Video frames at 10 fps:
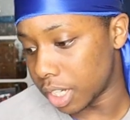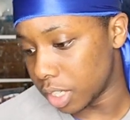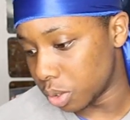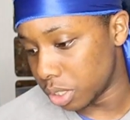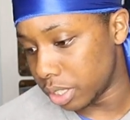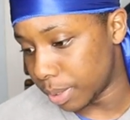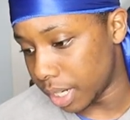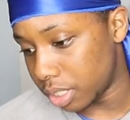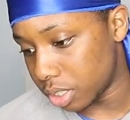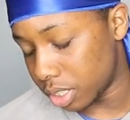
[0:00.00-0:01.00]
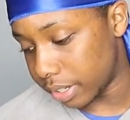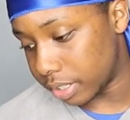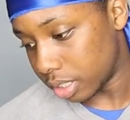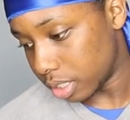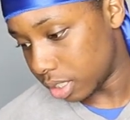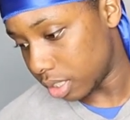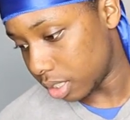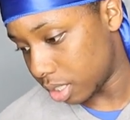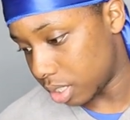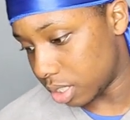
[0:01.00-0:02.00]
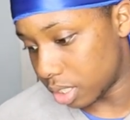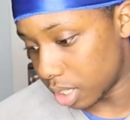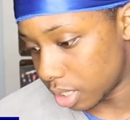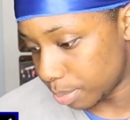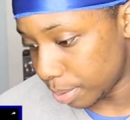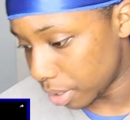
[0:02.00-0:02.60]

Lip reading: Are they all Somali or something? Cause there's a